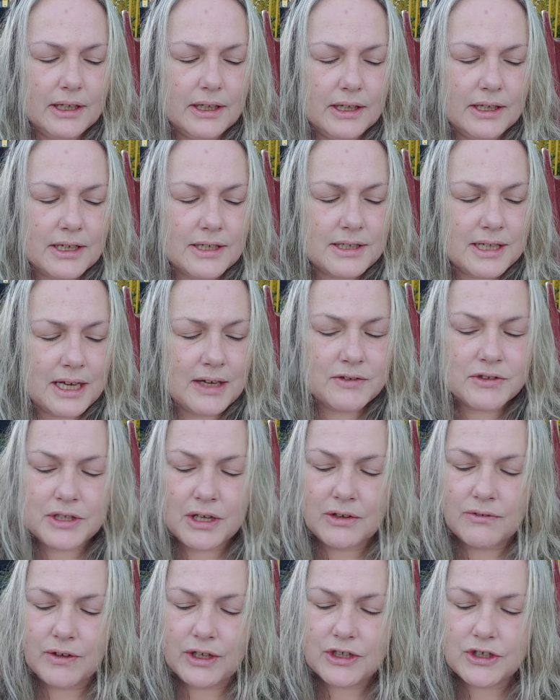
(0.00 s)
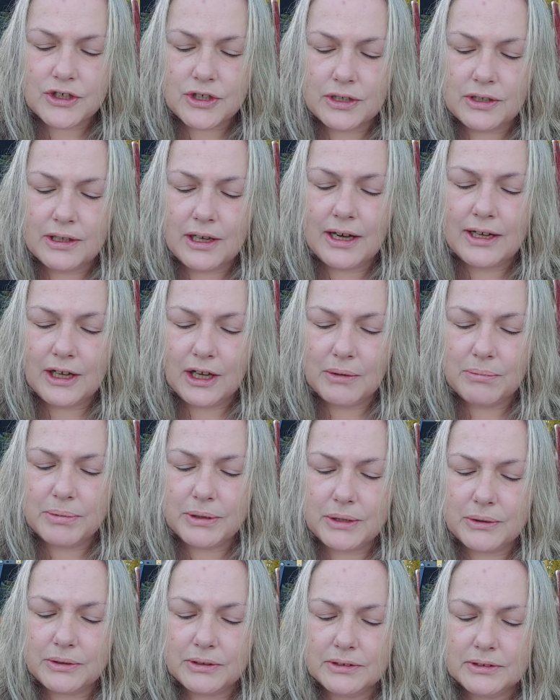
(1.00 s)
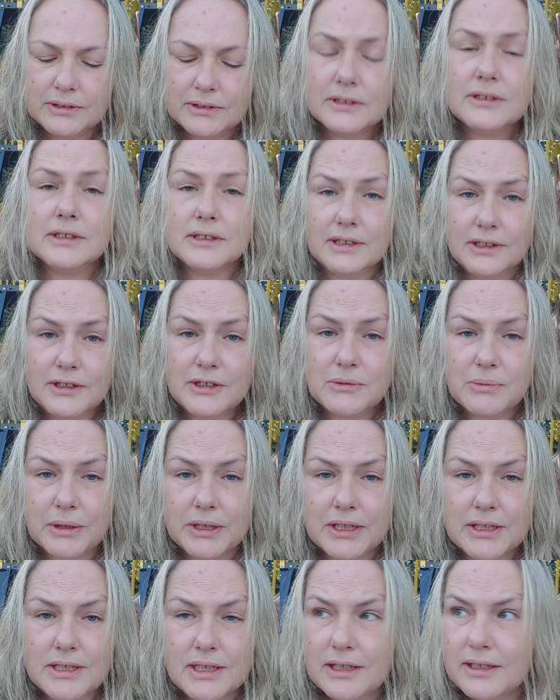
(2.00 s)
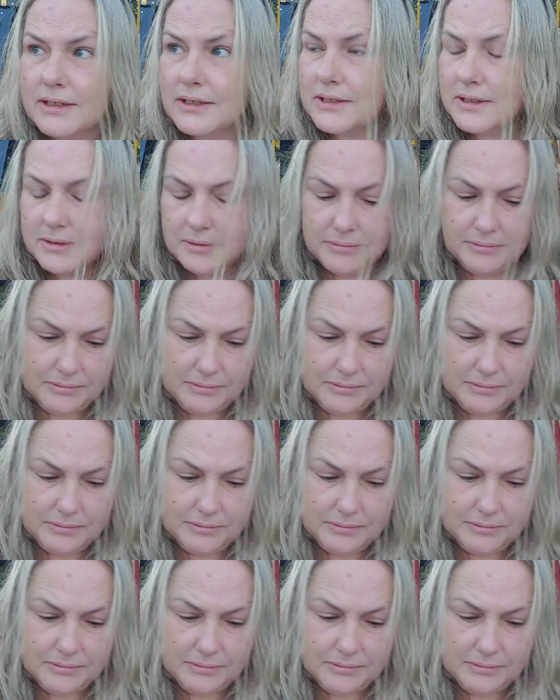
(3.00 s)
"In a day of salvation, I help you in these wicked days."